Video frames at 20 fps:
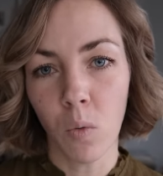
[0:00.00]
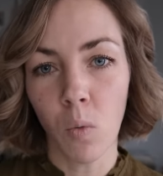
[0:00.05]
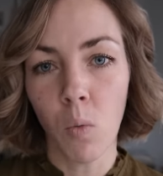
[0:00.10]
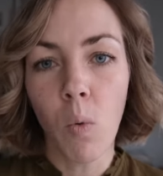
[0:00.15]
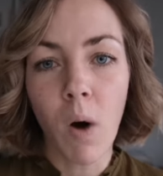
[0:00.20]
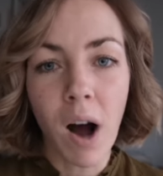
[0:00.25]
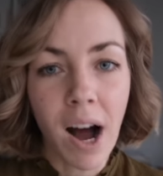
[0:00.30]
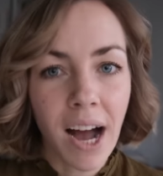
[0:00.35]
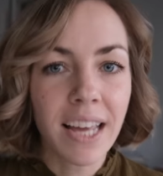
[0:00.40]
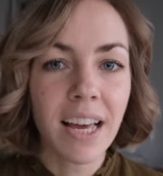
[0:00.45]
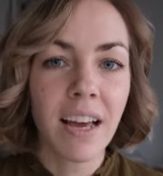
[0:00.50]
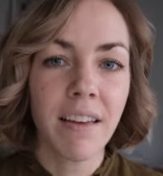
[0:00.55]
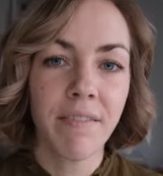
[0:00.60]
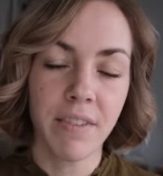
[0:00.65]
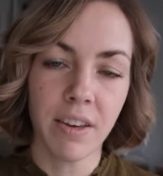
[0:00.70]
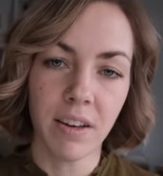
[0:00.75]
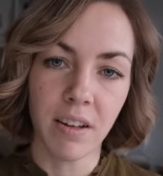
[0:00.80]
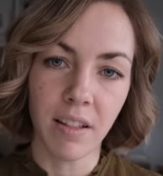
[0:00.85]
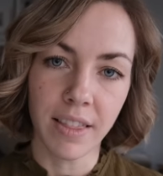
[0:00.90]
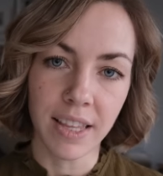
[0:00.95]
why I
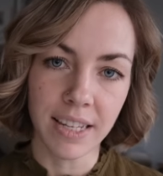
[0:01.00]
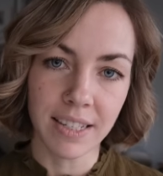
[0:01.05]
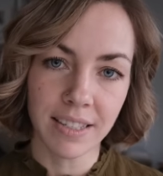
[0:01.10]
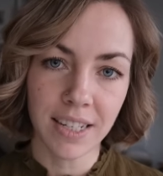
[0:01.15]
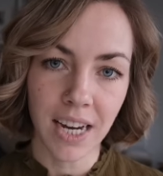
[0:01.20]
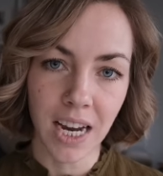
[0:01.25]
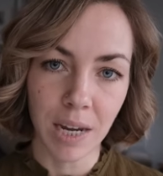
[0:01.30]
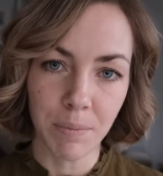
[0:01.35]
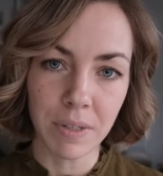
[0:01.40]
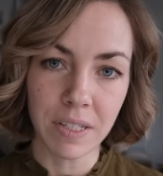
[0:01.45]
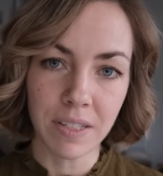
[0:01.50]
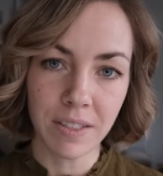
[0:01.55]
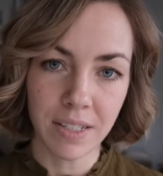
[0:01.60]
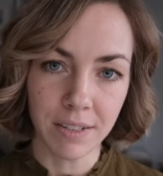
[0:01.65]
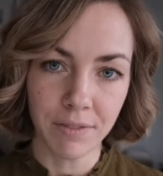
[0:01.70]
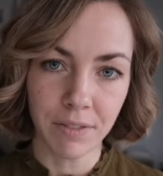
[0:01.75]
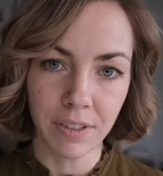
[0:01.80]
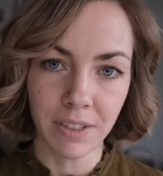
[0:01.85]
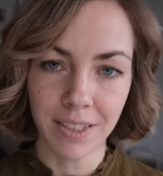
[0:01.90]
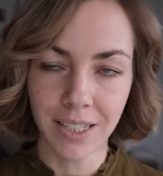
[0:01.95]
feel this time is
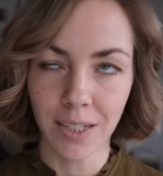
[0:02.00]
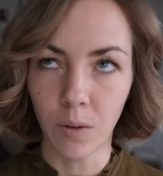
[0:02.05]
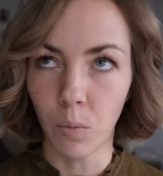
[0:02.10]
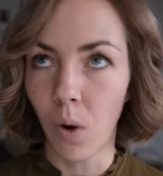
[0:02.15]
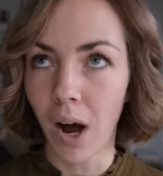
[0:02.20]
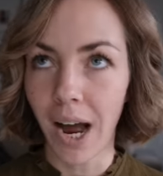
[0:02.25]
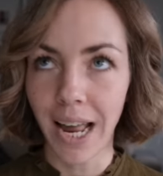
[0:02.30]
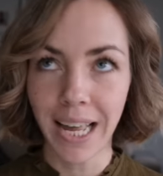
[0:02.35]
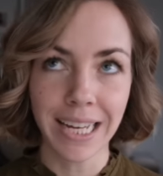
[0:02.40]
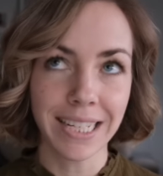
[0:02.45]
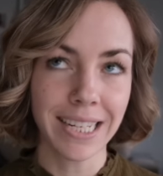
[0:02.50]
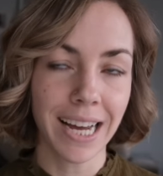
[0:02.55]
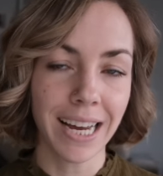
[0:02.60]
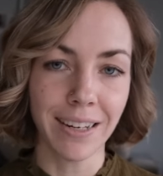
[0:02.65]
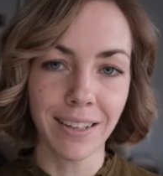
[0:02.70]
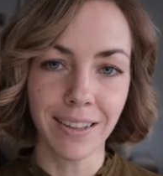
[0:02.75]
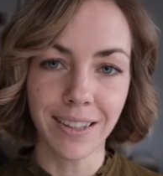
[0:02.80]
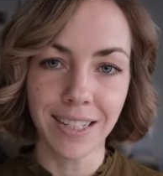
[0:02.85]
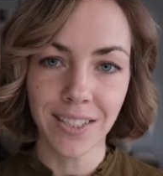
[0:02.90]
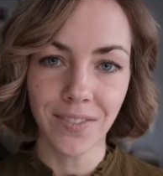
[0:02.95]
different and why I
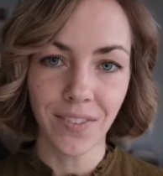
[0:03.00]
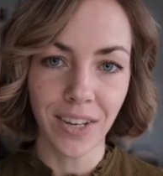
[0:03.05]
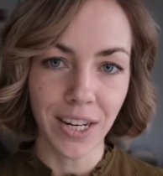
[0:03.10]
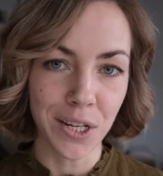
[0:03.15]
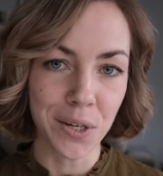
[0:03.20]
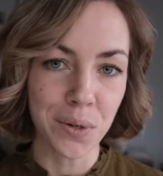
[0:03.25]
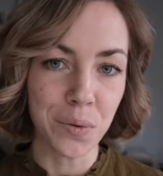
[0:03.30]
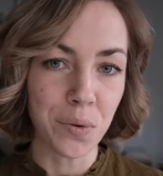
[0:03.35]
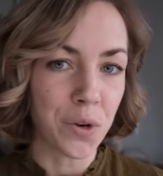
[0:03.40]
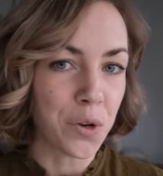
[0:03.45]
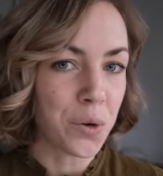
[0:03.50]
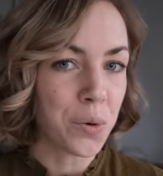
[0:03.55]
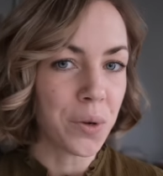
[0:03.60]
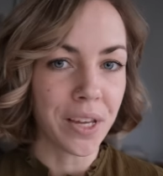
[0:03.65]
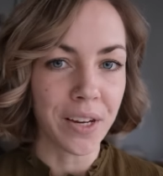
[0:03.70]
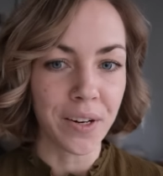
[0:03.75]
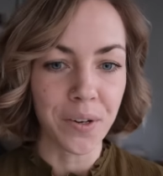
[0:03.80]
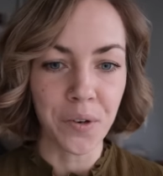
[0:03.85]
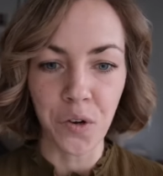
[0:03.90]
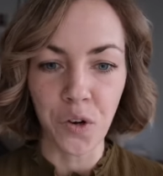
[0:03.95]
titled this video New
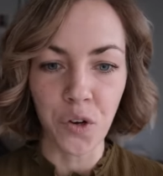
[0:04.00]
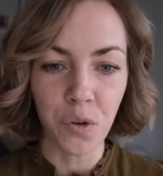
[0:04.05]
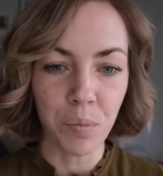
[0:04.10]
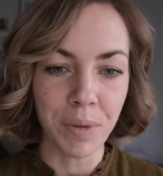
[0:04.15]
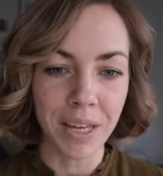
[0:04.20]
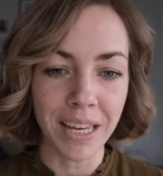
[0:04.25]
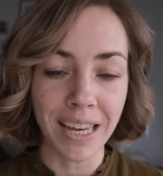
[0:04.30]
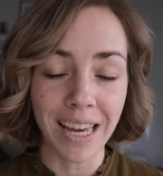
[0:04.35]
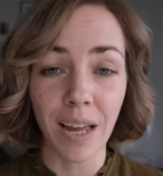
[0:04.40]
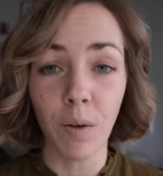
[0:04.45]
Year, New Me,